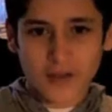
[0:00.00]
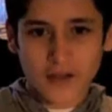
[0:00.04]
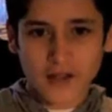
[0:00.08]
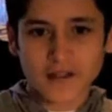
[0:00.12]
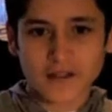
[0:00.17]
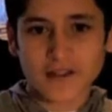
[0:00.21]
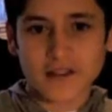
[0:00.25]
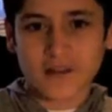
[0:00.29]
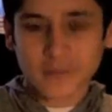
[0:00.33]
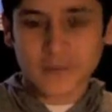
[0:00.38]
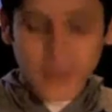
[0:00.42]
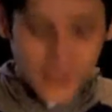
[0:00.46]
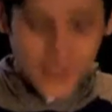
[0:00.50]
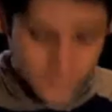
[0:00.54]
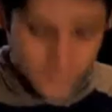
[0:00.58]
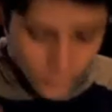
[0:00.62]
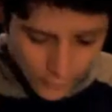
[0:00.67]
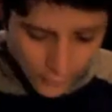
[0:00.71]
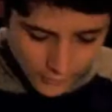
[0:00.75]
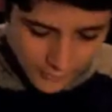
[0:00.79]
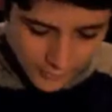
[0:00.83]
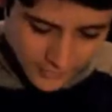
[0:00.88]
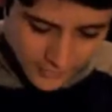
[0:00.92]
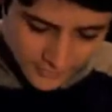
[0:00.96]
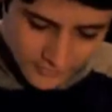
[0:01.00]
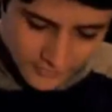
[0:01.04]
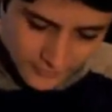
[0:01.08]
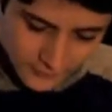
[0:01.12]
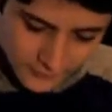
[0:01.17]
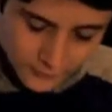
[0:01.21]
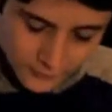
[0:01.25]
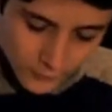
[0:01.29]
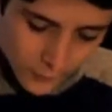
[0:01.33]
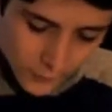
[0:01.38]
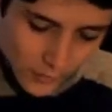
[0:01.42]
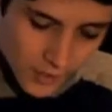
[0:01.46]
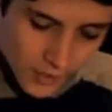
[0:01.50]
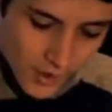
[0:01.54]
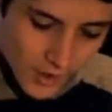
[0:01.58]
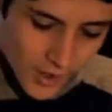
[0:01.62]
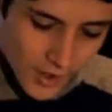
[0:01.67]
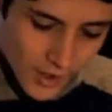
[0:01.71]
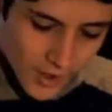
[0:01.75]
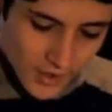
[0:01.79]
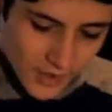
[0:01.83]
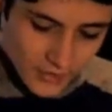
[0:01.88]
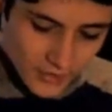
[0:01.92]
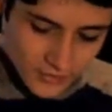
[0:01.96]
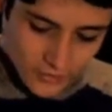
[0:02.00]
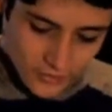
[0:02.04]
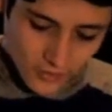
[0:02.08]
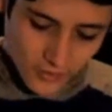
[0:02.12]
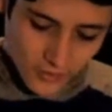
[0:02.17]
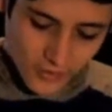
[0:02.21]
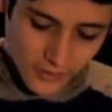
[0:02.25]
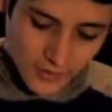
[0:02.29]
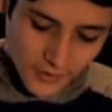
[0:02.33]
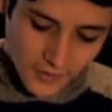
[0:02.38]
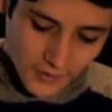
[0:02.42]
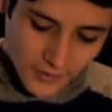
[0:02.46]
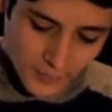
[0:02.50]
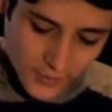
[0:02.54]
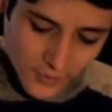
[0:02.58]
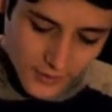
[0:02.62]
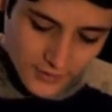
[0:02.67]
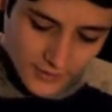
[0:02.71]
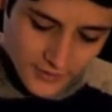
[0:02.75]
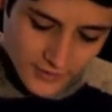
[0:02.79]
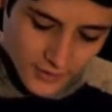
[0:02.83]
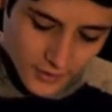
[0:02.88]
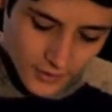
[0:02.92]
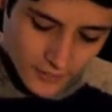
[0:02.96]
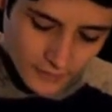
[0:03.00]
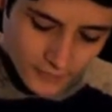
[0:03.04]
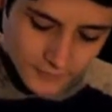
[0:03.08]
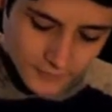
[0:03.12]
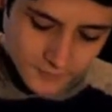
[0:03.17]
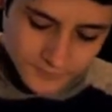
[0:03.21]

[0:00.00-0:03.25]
That's his main word that he's looking for. So he winds up